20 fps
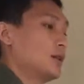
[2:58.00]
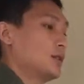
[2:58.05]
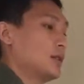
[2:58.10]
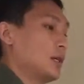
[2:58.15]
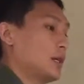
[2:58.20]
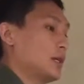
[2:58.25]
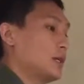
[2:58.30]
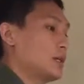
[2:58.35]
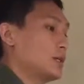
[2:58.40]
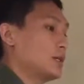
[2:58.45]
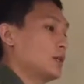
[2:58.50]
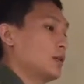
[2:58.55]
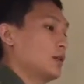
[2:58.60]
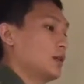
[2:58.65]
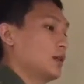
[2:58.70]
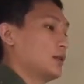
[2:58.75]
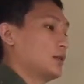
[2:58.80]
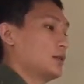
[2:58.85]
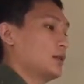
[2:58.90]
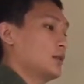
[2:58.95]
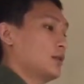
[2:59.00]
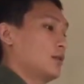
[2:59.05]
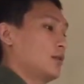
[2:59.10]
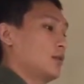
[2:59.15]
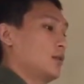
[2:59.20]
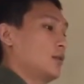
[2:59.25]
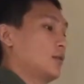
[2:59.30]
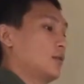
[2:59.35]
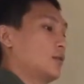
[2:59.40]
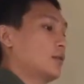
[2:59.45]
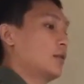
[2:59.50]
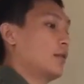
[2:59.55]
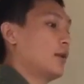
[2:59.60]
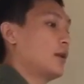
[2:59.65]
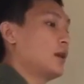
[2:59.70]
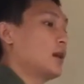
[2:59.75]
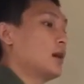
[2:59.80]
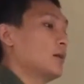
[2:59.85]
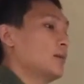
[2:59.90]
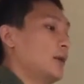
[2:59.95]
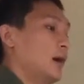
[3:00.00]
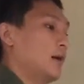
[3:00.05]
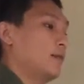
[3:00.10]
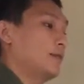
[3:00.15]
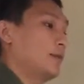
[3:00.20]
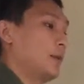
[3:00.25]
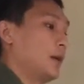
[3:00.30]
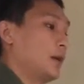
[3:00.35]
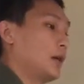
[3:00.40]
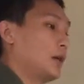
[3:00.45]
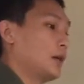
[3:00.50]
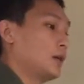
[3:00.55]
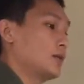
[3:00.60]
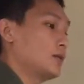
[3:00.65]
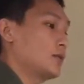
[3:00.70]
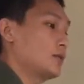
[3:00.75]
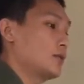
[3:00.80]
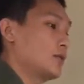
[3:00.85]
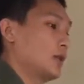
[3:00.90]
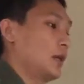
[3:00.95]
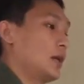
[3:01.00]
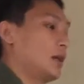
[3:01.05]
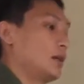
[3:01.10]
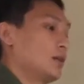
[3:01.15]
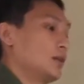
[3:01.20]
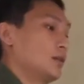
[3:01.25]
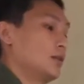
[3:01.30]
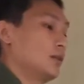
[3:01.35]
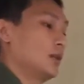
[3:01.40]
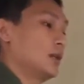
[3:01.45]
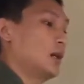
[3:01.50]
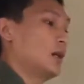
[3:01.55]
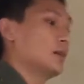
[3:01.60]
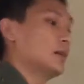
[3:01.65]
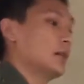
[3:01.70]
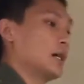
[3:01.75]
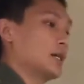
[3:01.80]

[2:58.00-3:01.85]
Chinese students growing up have been treated not